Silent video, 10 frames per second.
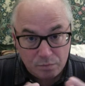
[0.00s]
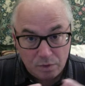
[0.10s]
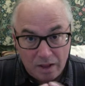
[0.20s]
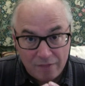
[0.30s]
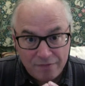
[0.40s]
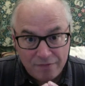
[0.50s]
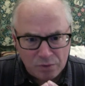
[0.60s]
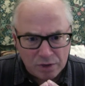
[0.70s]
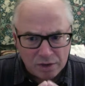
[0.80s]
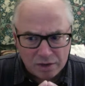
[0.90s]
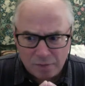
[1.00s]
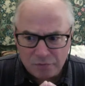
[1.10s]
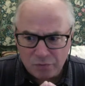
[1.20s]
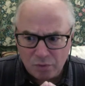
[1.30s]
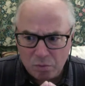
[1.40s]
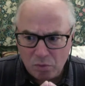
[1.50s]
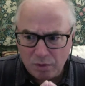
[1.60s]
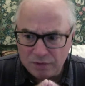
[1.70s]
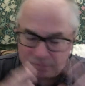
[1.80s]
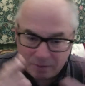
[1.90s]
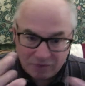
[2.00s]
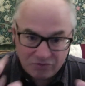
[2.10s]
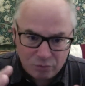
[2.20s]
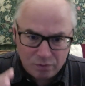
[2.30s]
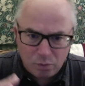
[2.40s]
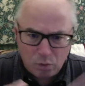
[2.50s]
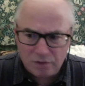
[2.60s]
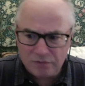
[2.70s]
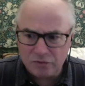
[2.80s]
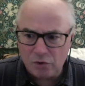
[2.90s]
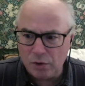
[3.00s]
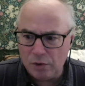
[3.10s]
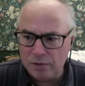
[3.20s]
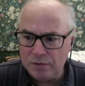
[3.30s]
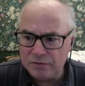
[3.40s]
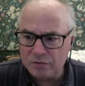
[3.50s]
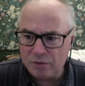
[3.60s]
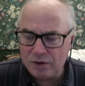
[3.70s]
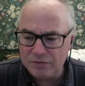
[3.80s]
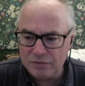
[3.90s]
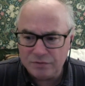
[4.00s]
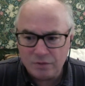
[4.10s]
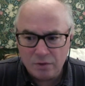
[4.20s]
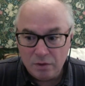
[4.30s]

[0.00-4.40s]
I think we're going to come to a point, especially with what is going on in this crisis.